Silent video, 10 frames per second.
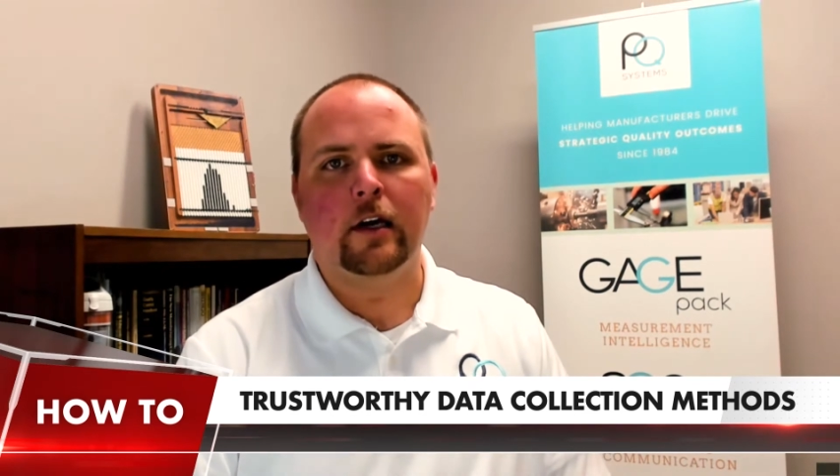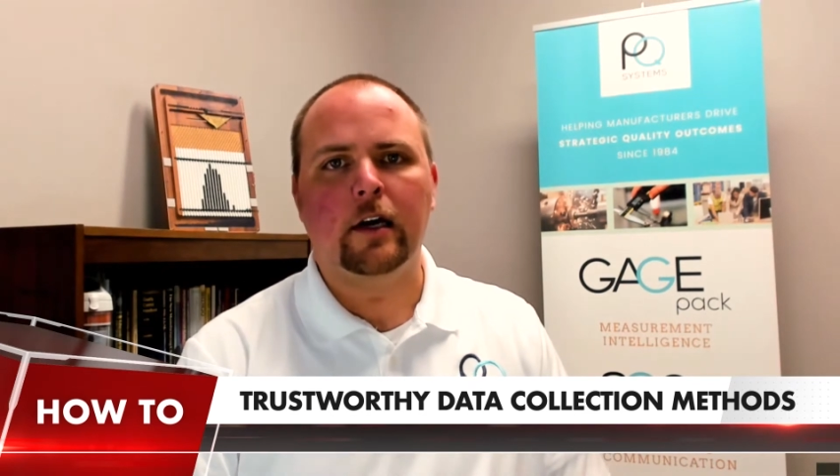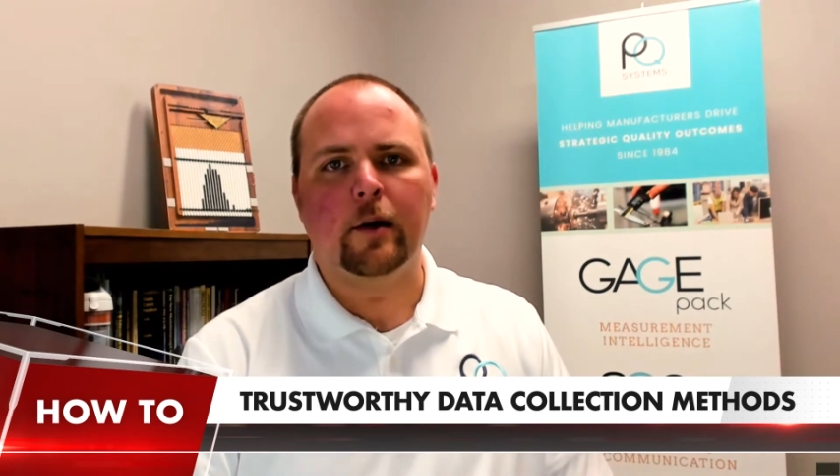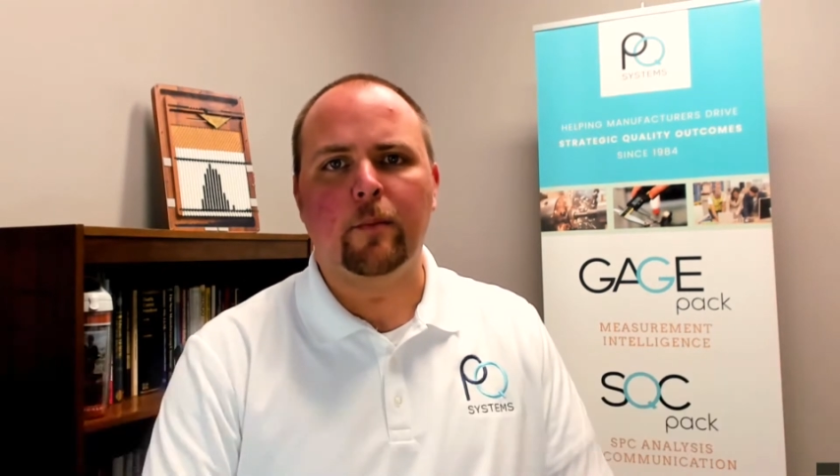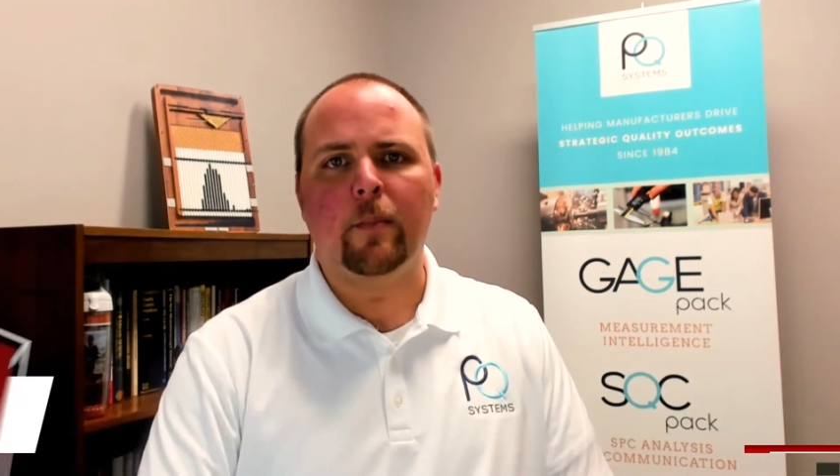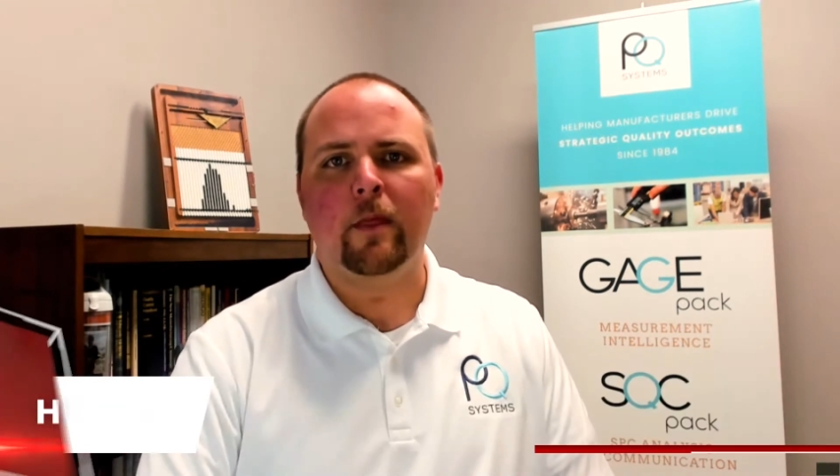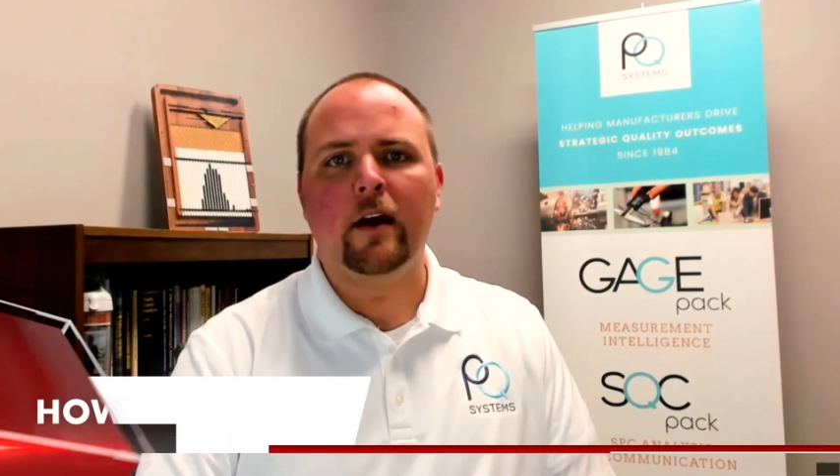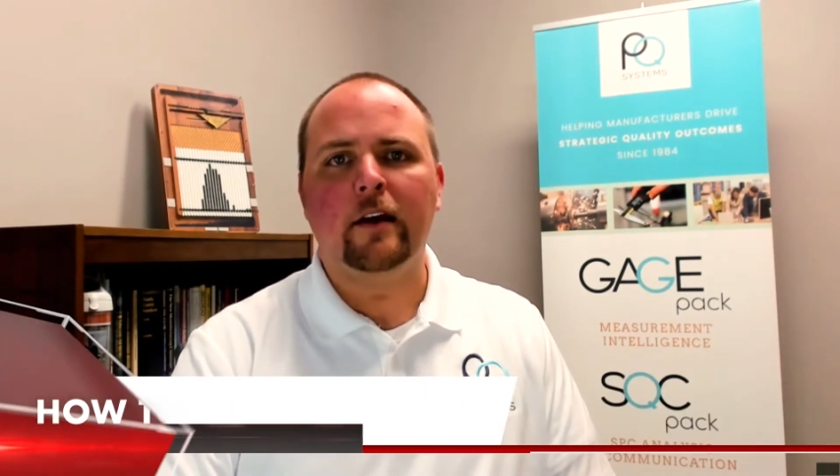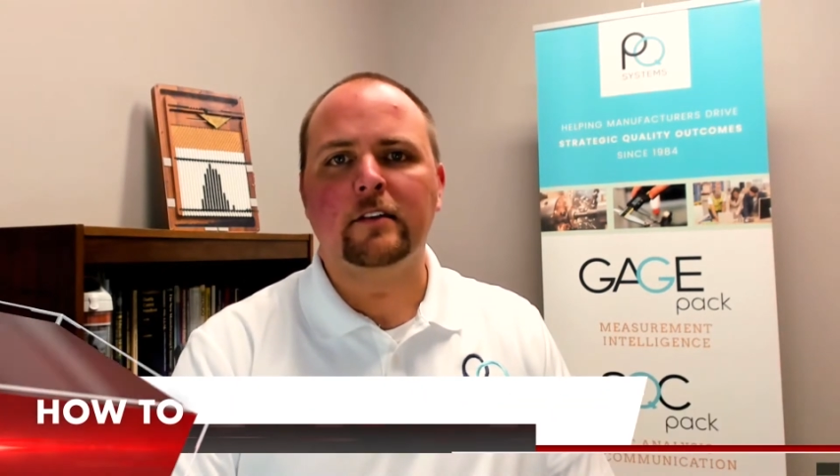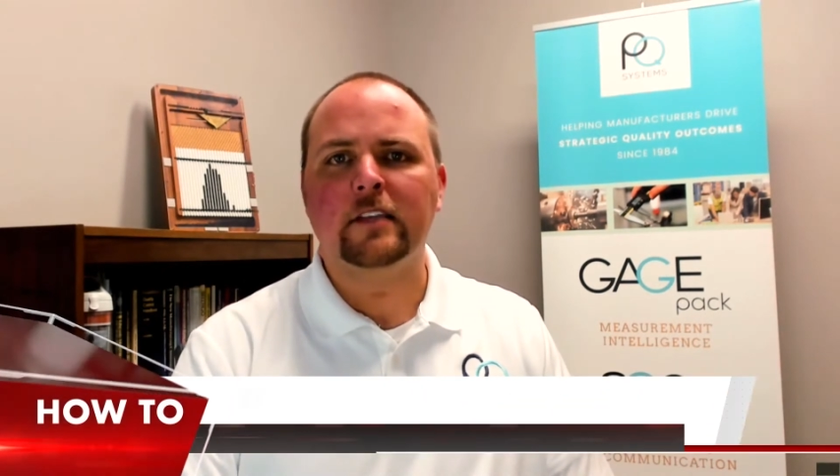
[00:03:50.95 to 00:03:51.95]
um,
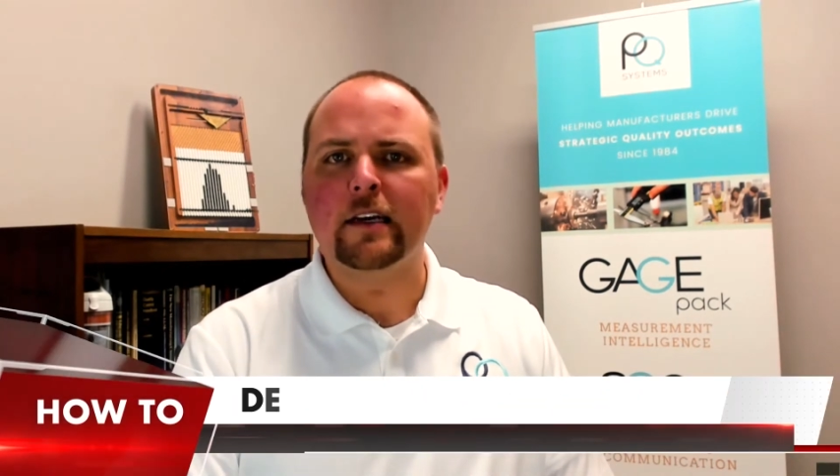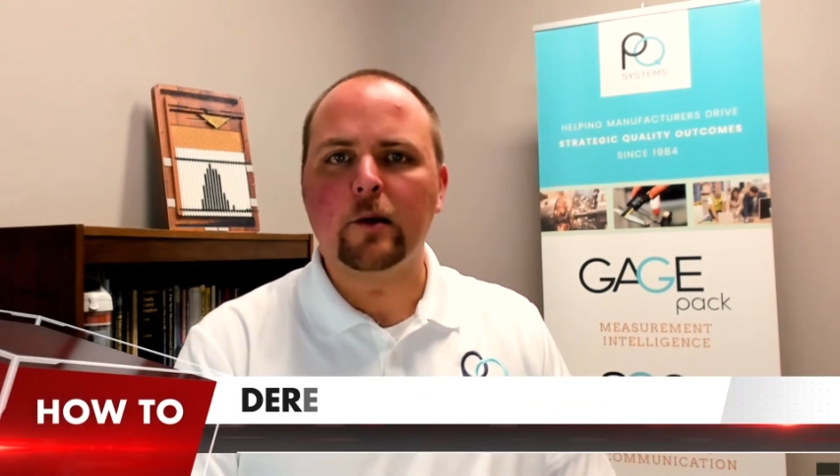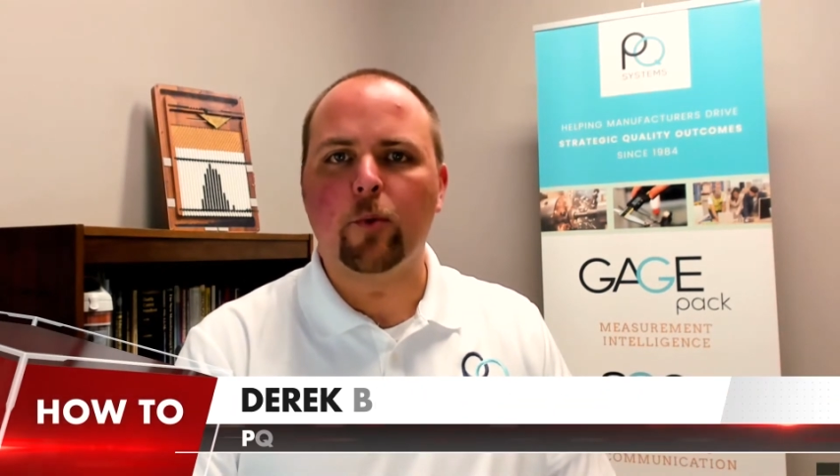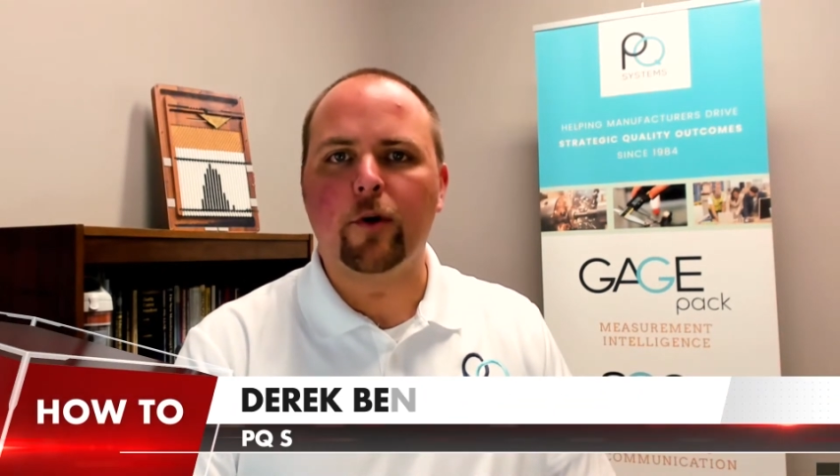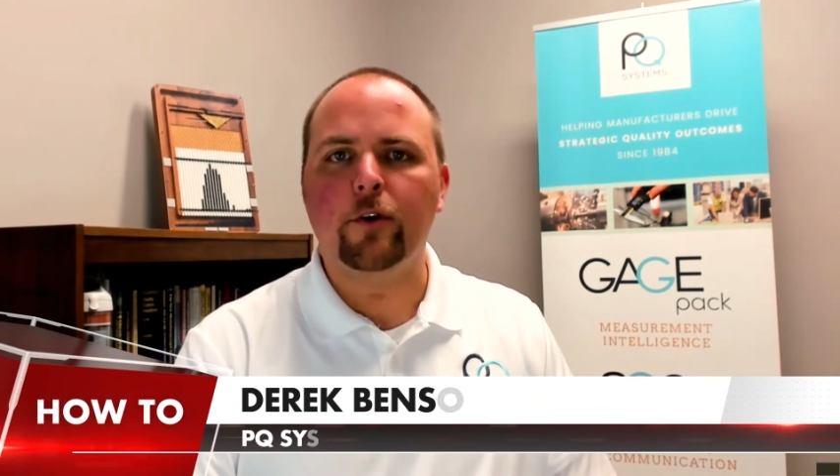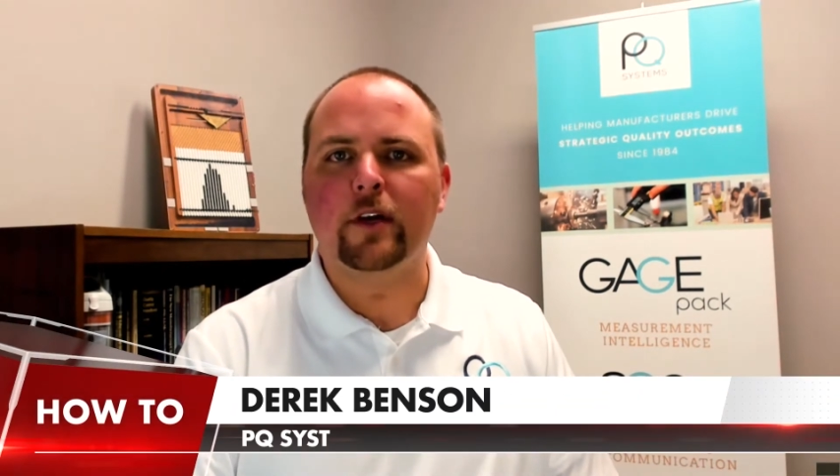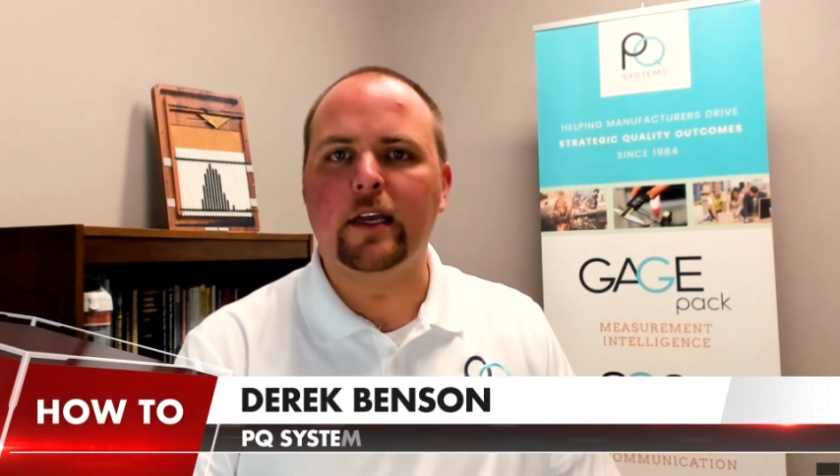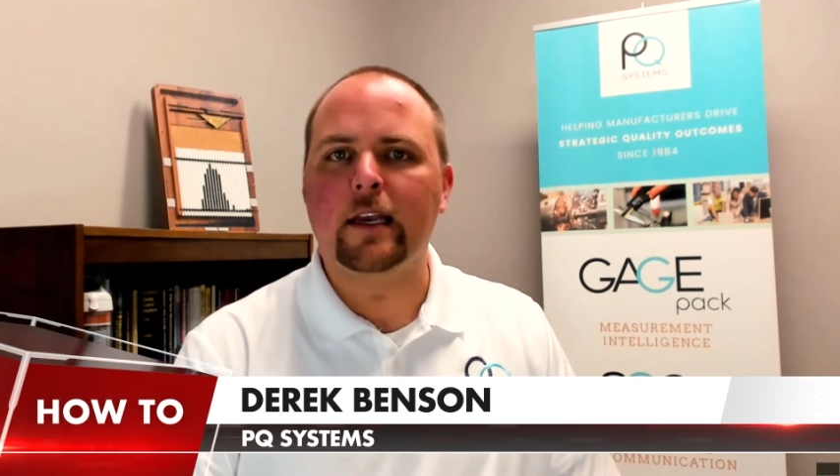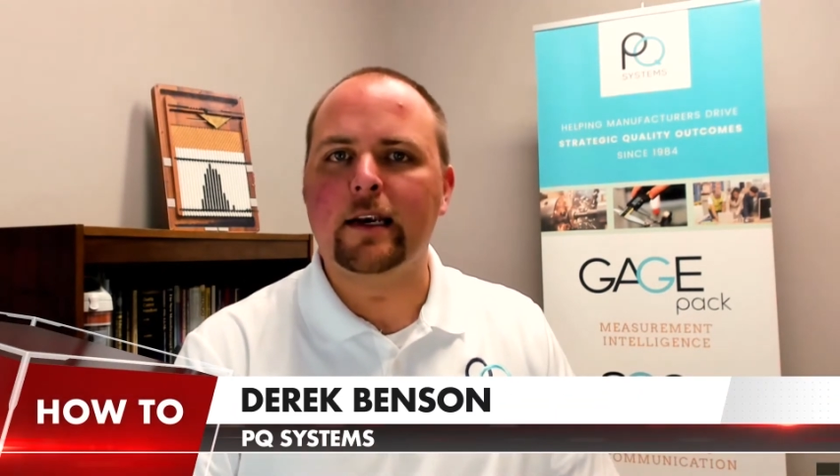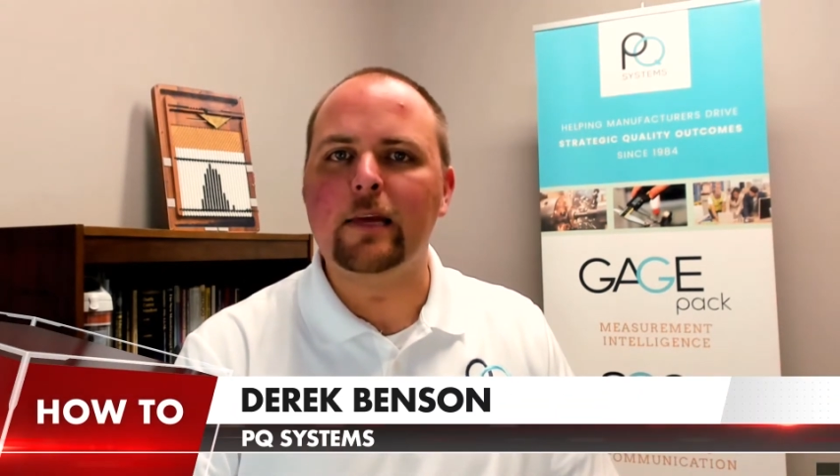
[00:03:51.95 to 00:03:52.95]
set it up where you
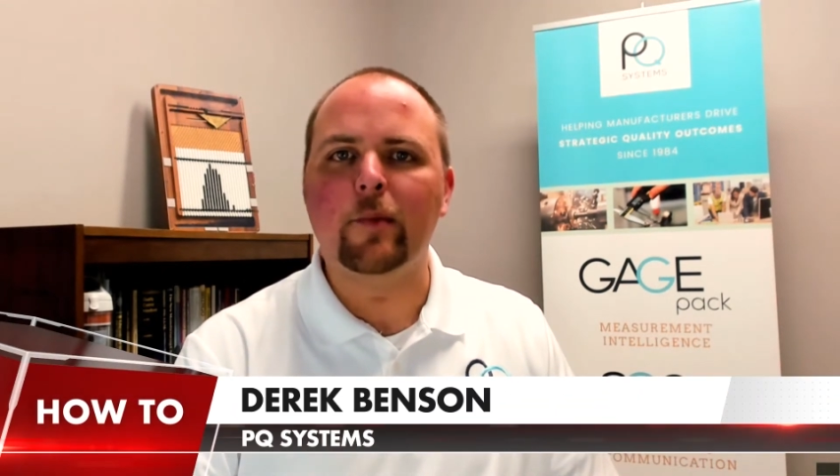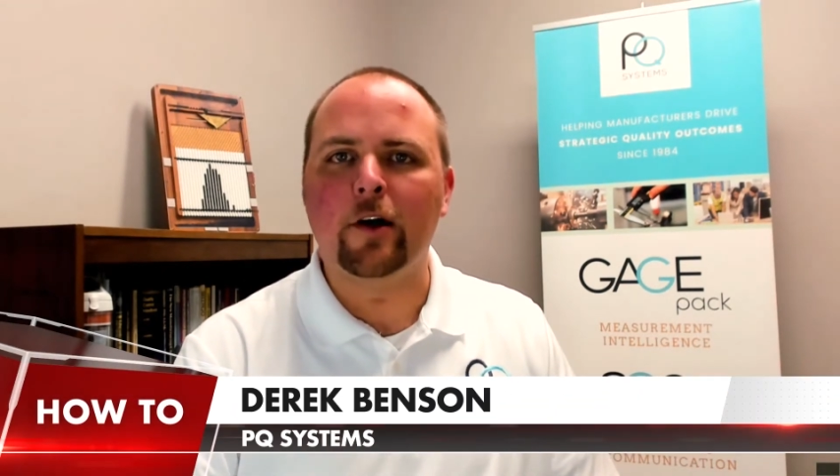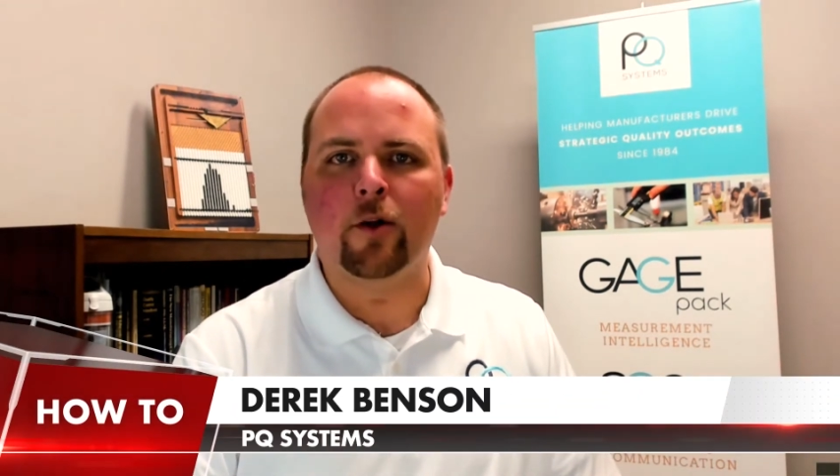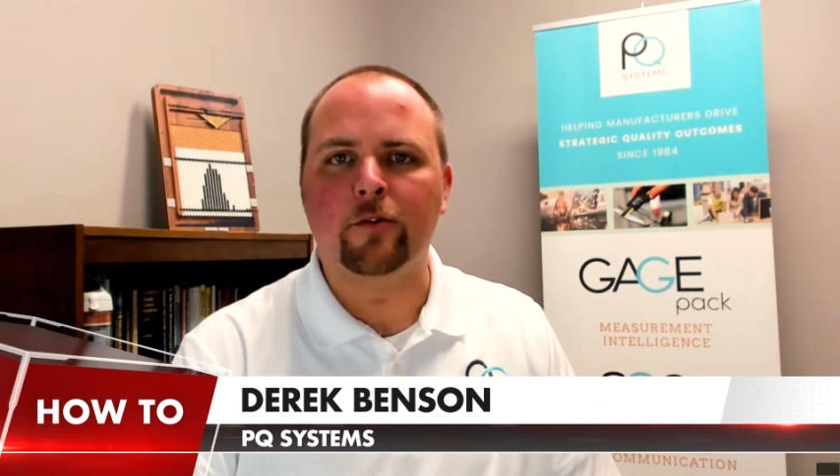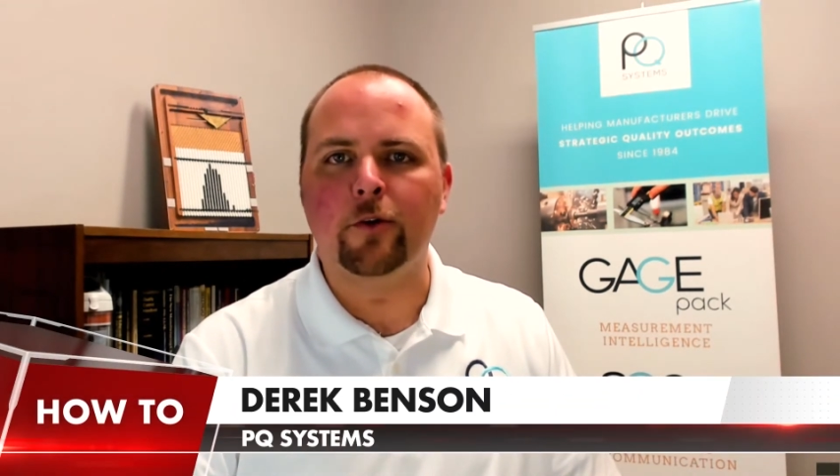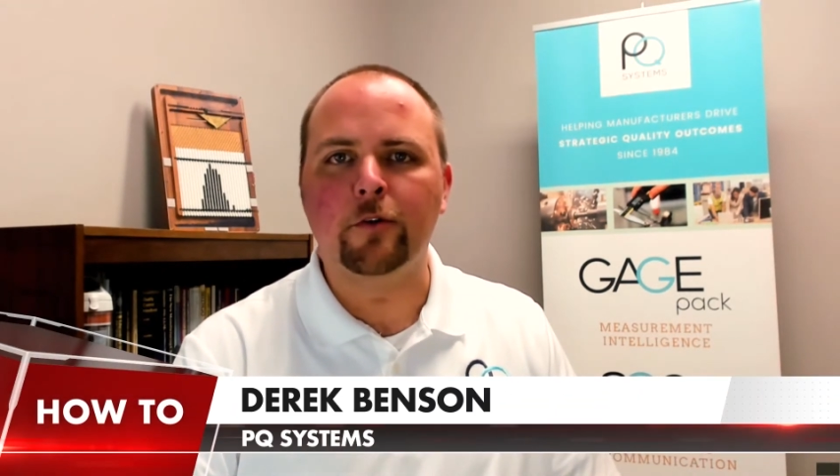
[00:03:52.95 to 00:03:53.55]
can get an email